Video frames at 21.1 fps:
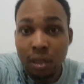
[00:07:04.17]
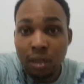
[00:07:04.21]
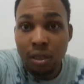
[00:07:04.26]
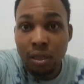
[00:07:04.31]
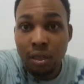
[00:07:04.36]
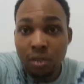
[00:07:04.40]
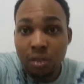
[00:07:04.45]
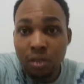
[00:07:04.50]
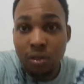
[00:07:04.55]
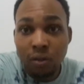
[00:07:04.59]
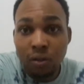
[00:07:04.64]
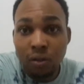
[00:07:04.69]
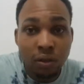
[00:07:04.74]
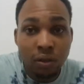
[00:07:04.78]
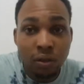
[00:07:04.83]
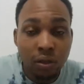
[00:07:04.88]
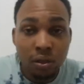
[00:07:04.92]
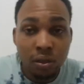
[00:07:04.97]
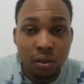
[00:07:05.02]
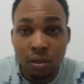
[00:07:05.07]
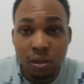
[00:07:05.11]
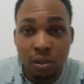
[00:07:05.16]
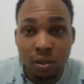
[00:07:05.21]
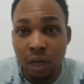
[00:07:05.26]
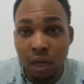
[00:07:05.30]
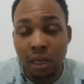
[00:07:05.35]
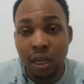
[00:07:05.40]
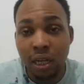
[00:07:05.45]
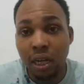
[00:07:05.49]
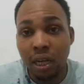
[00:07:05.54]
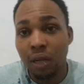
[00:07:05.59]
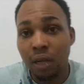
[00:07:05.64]
So
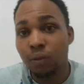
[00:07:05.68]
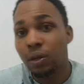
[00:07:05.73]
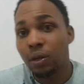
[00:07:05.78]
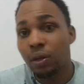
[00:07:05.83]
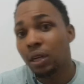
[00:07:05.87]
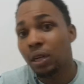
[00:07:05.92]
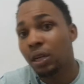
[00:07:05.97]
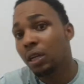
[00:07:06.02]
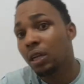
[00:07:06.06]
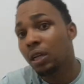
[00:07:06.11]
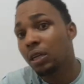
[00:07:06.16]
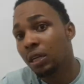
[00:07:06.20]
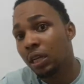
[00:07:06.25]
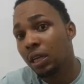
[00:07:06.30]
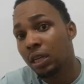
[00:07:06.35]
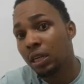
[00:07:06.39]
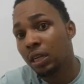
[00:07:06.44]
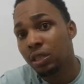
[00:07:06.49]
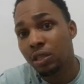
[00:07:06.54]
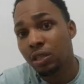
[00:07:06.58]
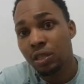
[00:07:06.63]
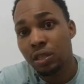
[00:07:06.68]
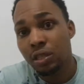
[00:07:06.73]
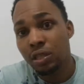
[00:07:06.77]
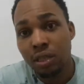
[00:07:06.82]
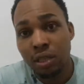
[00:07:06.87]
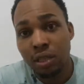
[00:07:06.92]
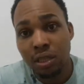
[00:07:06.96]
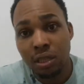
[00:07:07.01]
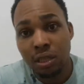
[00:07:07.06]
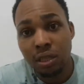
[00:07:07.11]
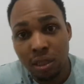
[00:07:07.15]
Alkaline would have get the edge
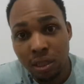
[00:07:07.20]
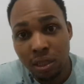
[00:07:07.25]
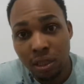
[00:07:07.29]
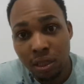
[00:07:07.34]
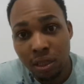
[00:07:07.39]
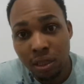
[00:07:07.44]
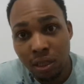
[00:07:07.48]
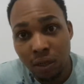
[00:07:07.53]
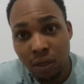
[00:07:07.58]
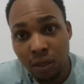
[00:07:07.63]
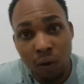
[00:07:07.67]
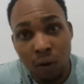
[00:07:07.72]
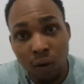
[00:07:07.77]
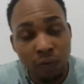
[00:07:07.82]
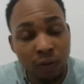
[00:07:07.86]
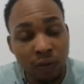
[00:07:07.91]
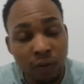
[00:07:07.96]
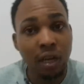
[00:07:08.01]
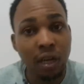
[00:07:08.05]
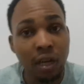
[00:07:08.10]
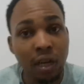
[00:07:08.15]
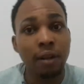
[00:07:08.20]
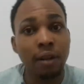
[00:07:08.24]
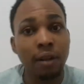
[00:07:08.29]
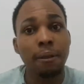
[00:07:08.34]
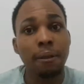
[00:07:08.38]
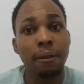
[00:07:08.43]
overall.